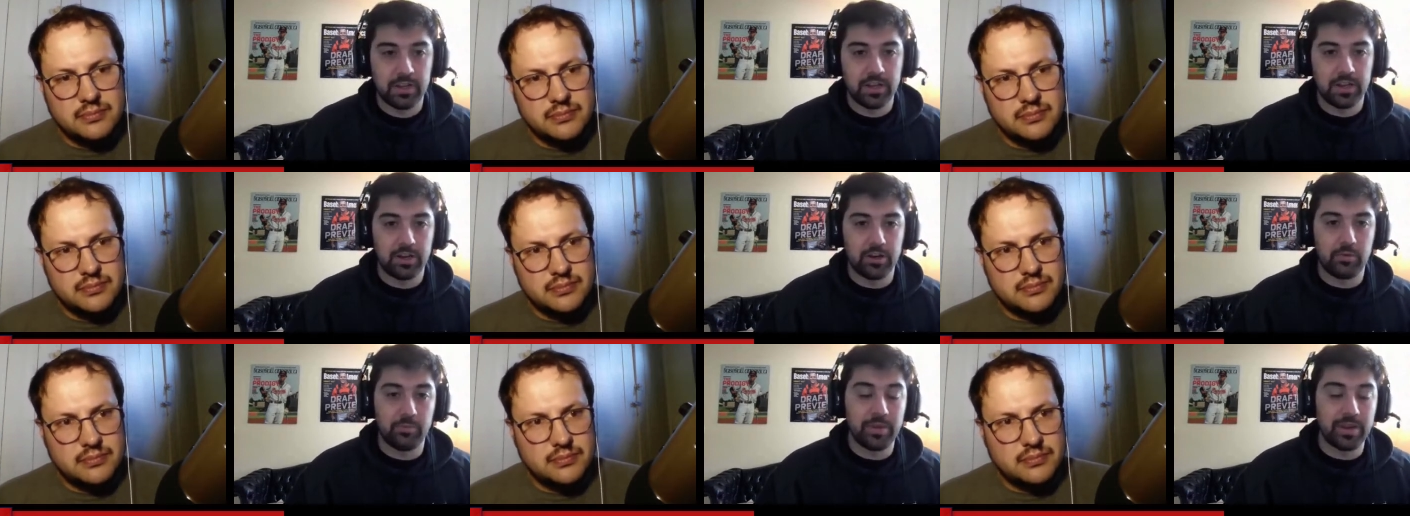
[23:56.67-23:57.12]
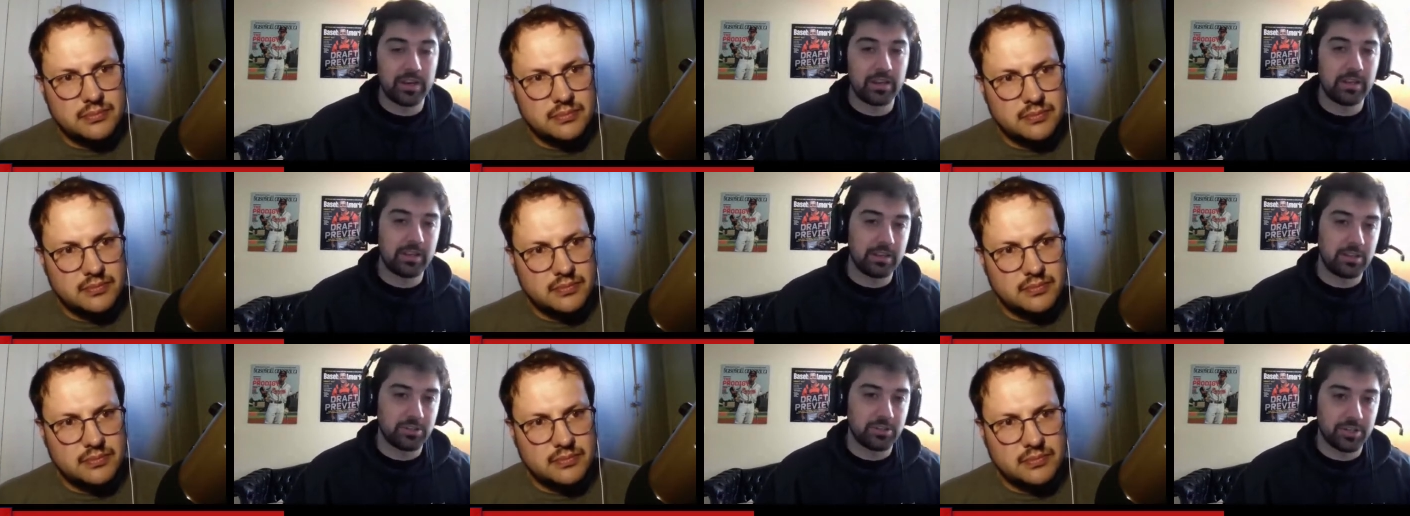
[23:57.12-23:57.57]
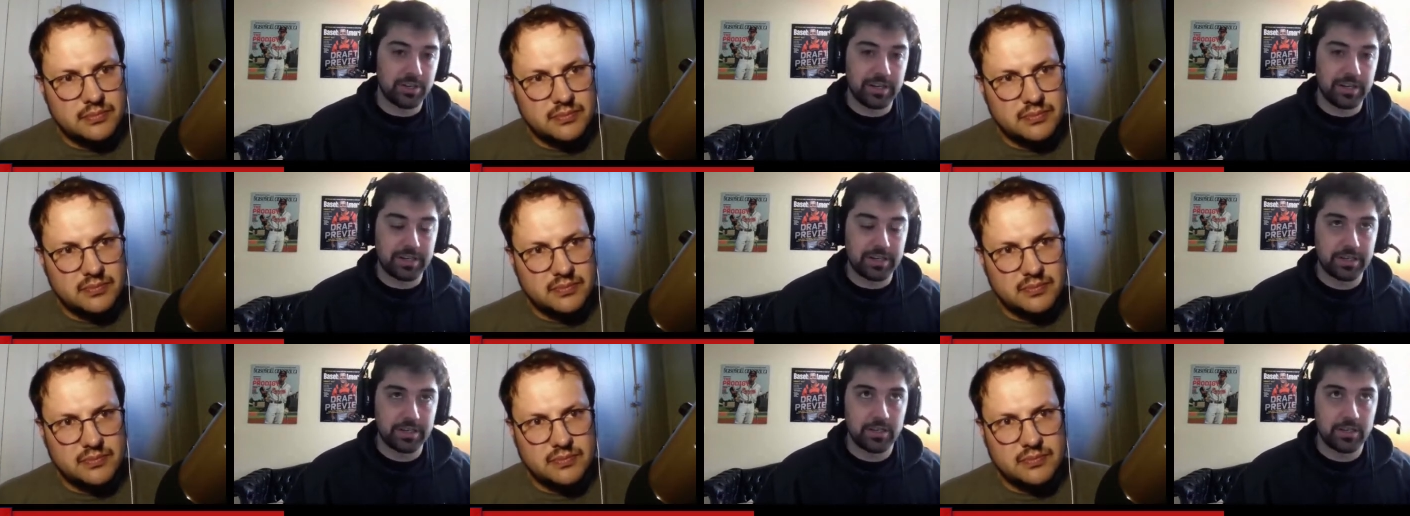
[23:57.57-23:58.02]
Speaker 1: you're immediately
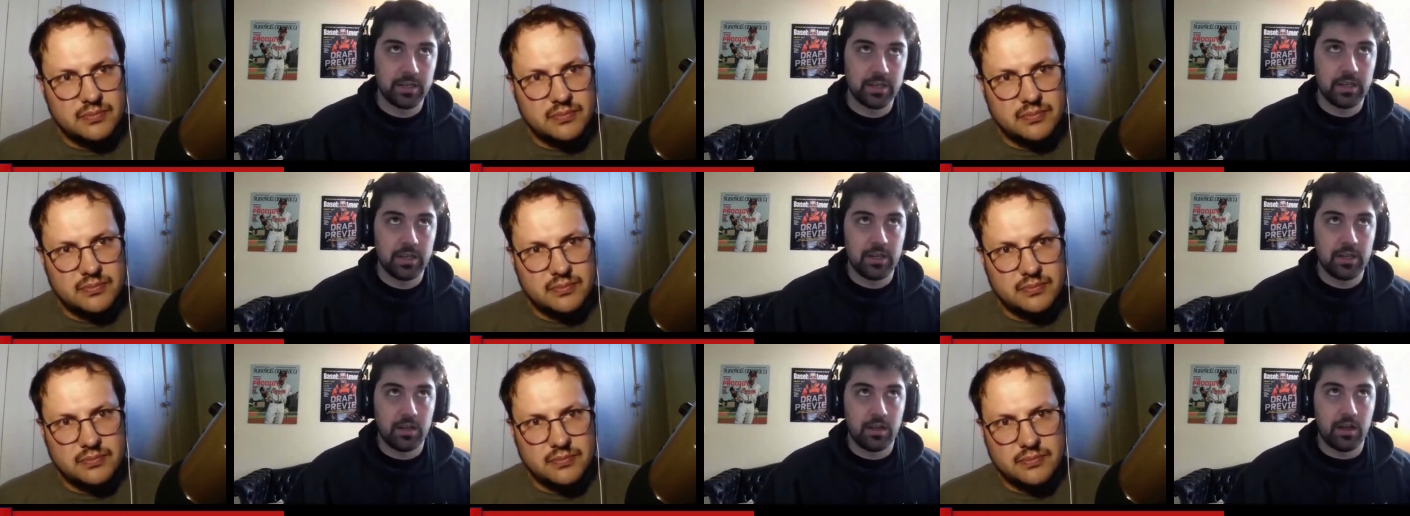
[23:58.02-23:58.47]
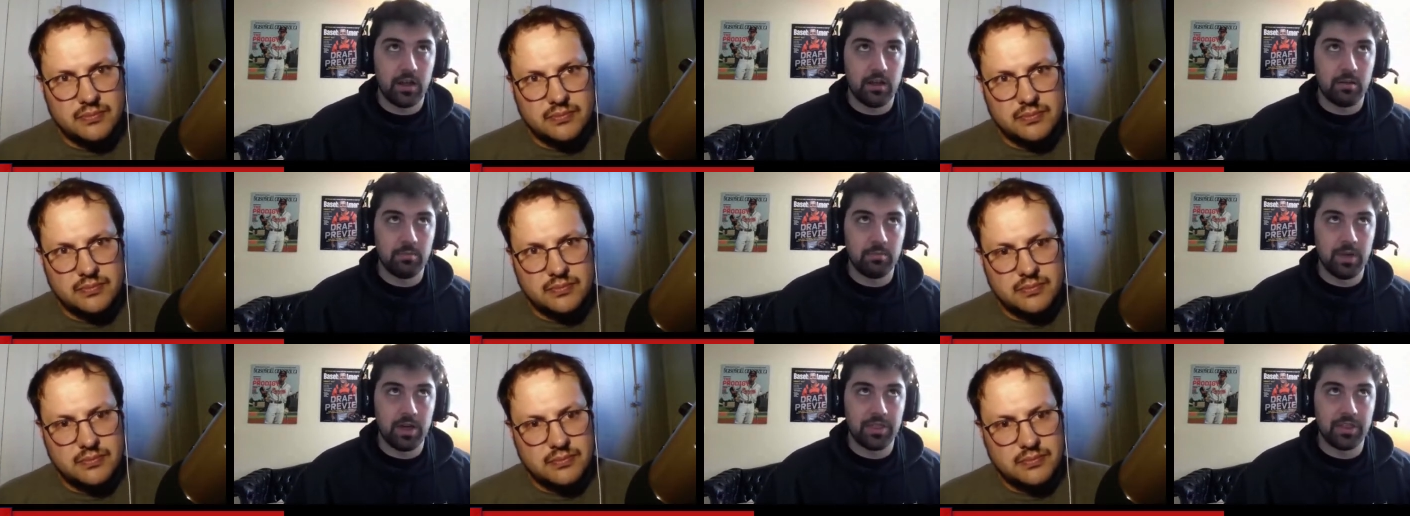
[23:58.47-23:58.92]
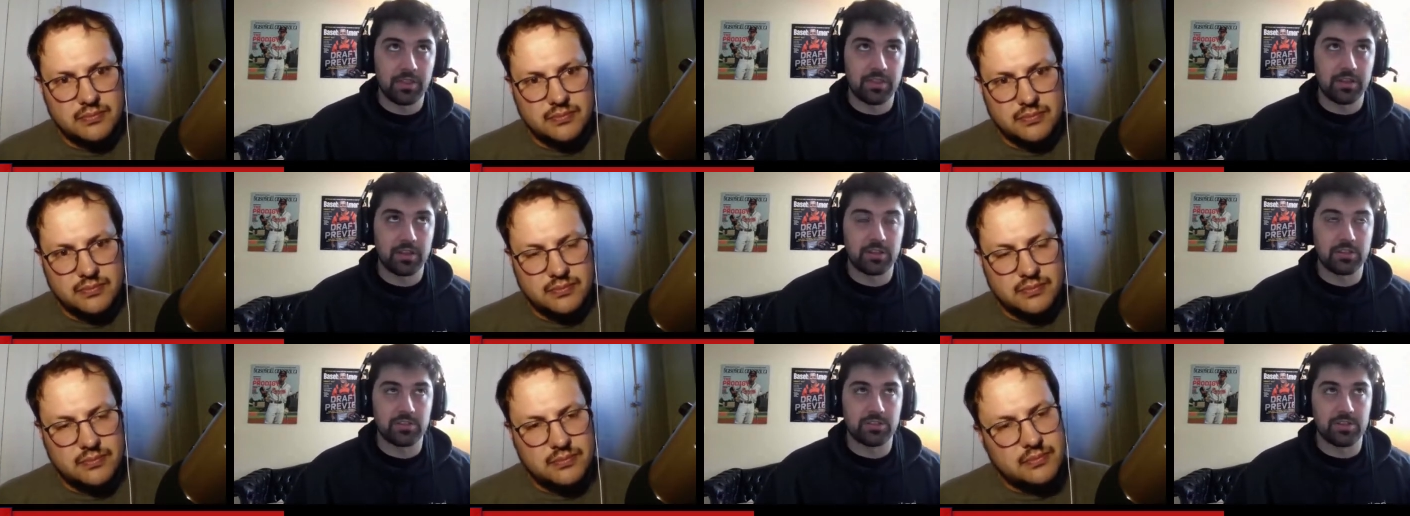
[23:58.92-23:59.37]
intrigued. Um, I think
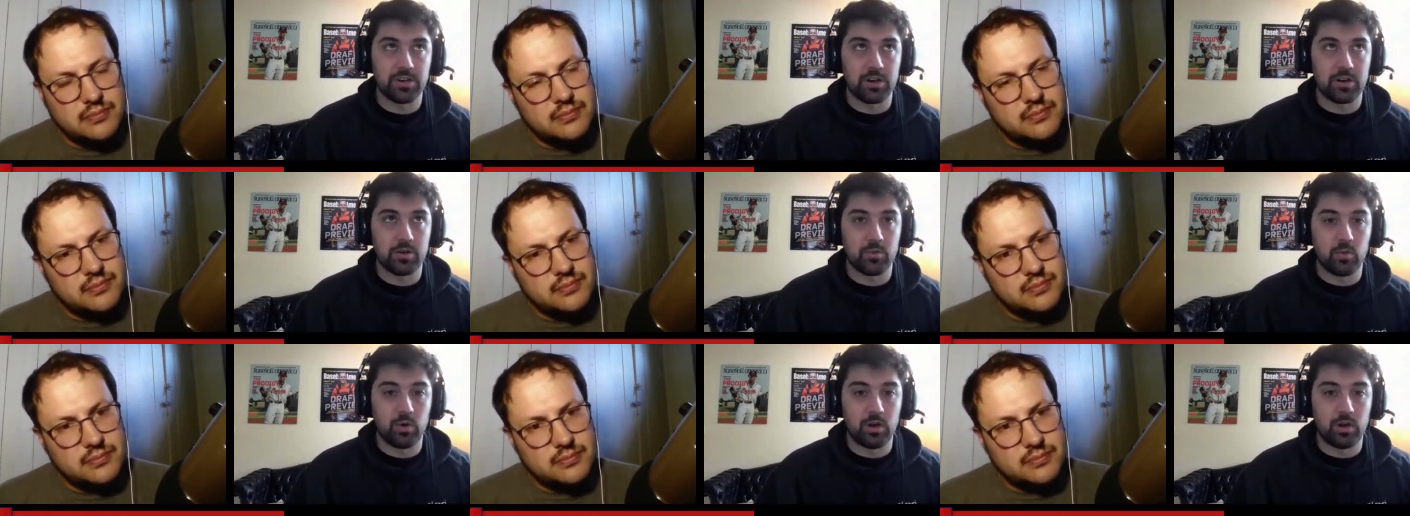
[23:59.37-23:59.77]
the concern